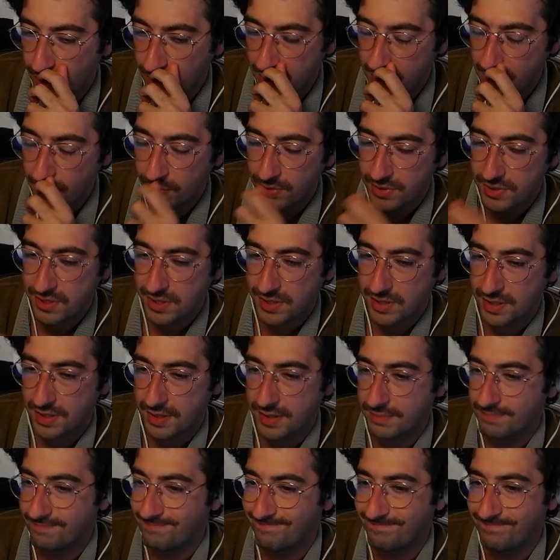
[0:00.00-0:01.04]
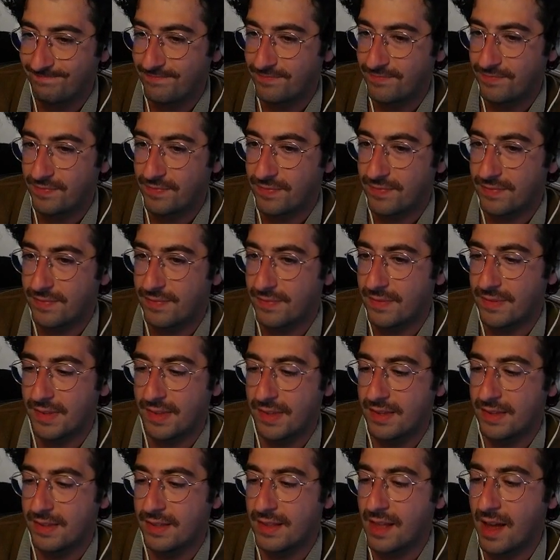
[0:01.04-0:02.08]
It was a
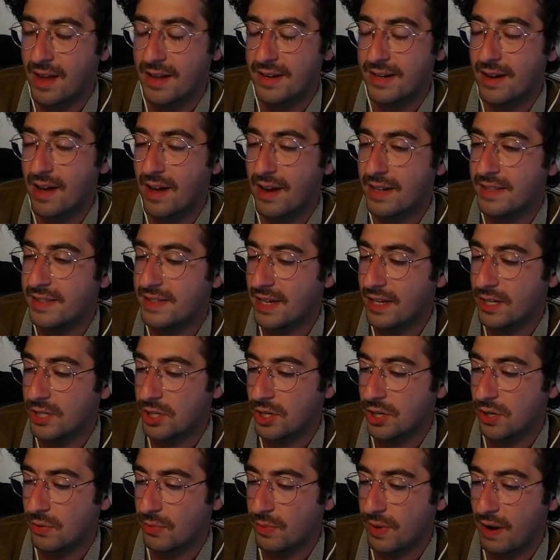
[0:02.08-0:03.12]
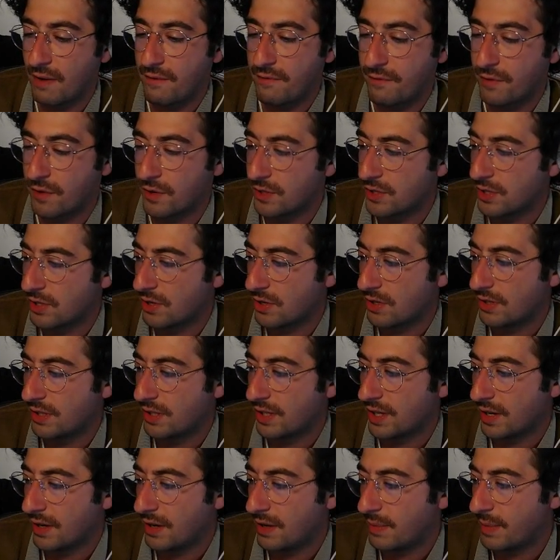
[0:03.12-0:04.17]
not intentional when I first started the
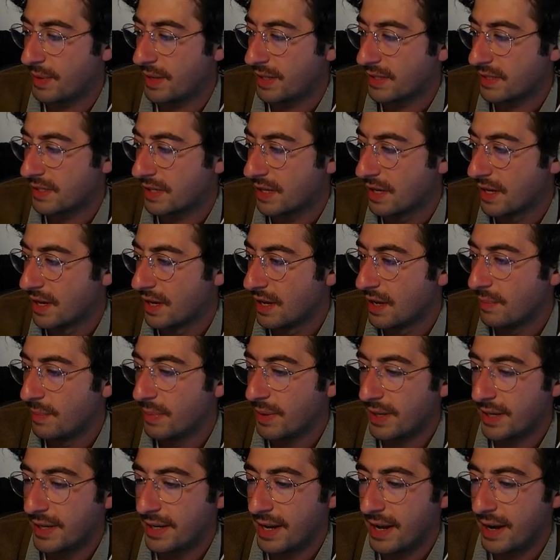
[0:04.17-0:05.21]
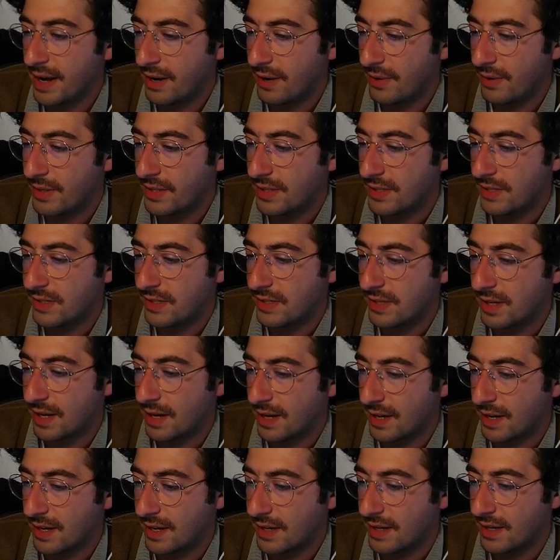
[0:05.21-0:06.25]
comics, but now it's
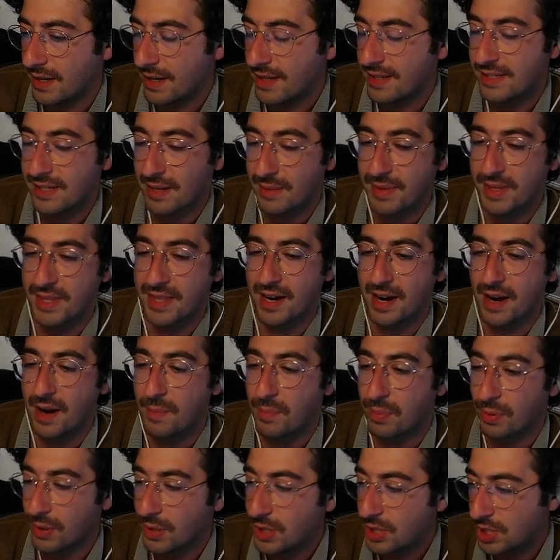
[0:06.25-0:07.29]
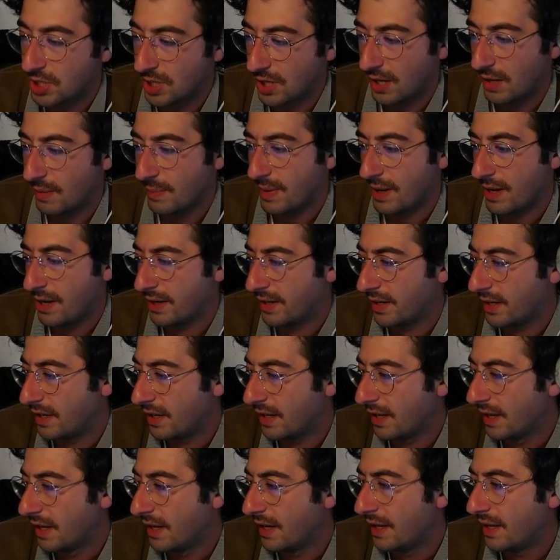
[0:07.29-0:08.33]
something that I appreciate about it
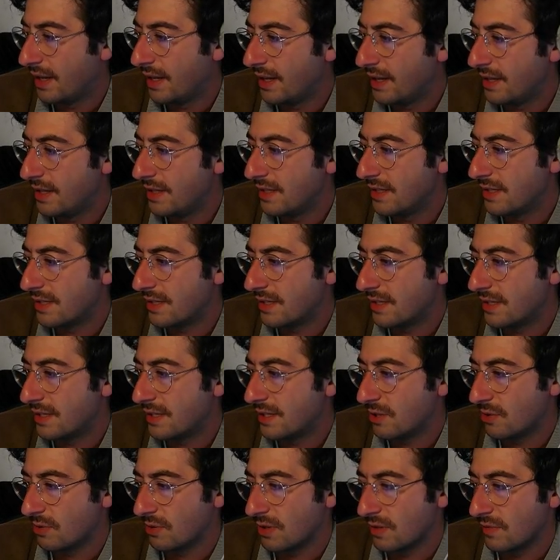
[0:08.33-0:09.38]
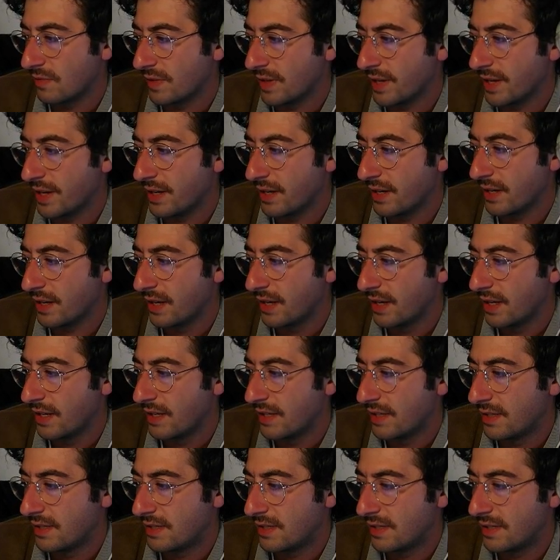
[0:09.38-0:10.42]
is the sort of like
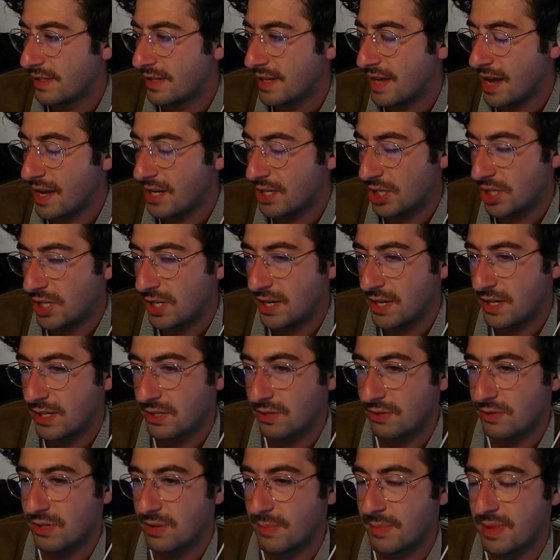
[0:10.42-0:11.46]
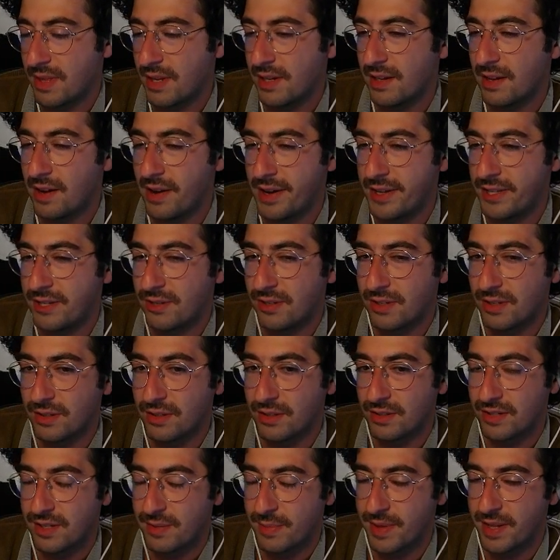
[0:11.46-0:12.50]
sketchiness or some of the lines or
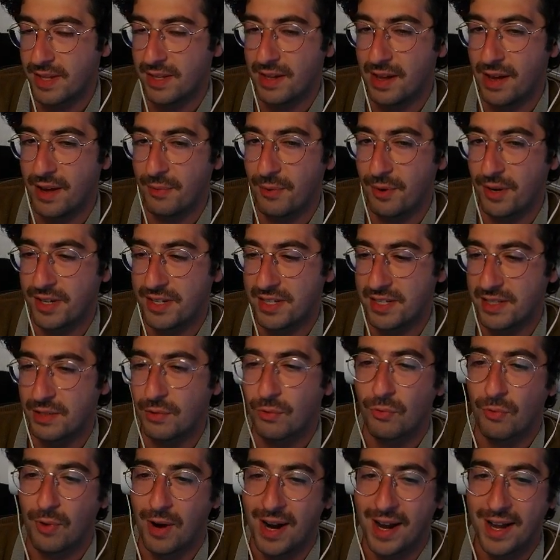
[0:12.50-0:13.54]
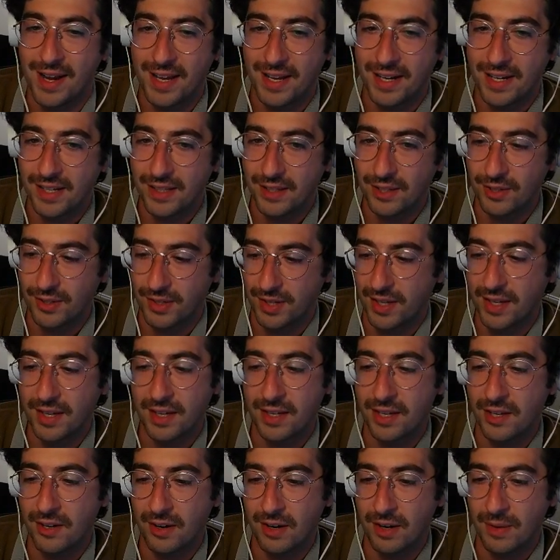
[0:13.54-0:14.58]
some of the line work is a little raggedy looking,
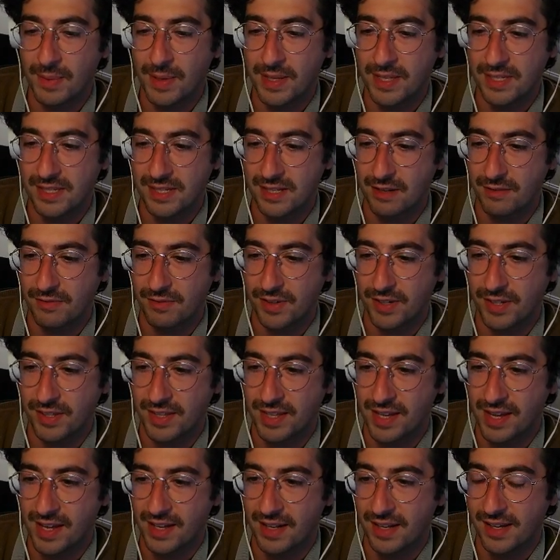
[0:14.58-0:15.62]
you know what I mean, stuff like that.